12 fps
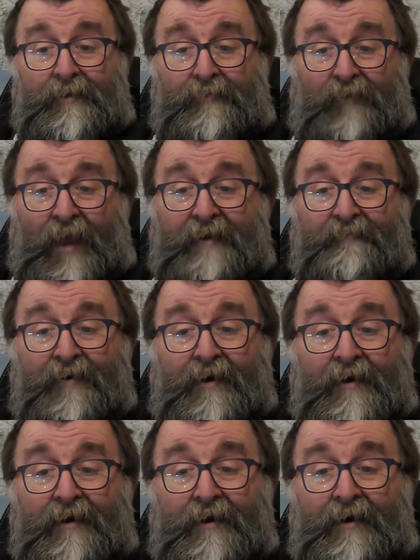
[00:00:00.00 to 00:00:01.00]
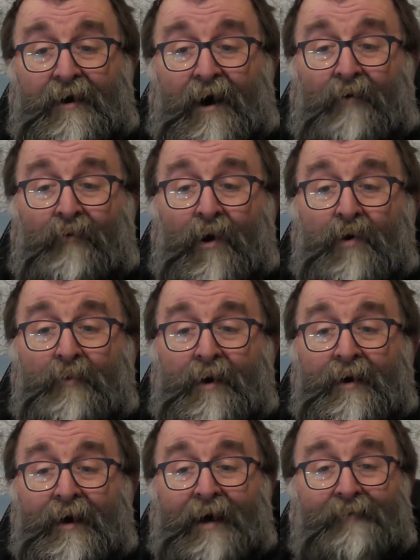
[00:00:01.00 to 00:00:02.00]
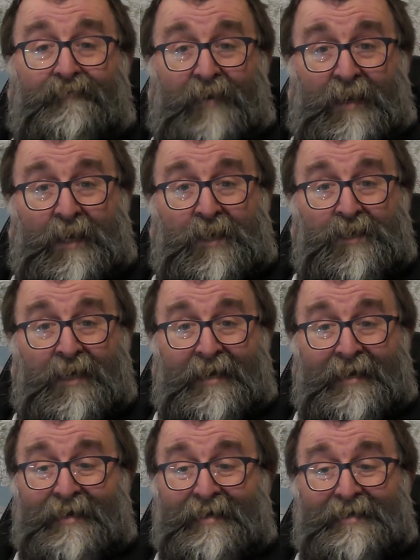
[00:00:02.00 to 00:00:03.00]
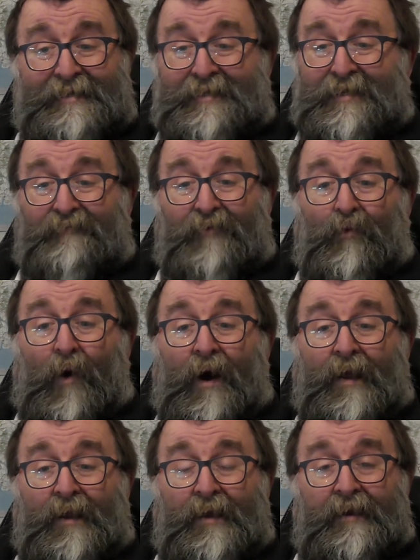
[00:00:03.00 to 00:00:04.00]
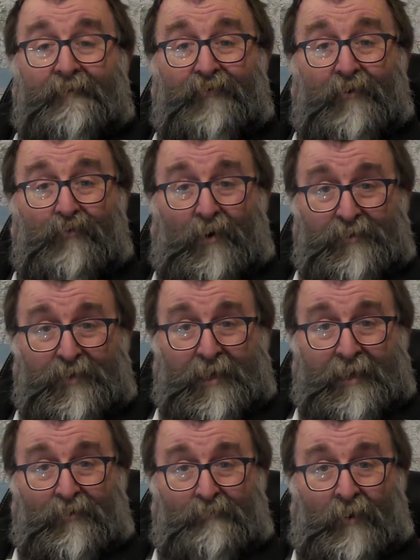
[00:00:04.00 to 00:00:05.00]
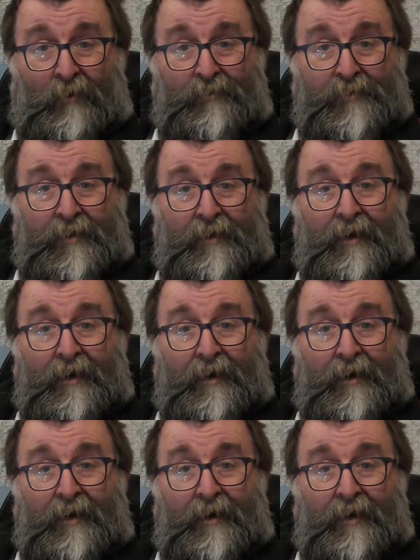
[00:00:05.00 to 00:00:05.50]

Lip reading: Flavour, aroma and finish differ widely from one single malt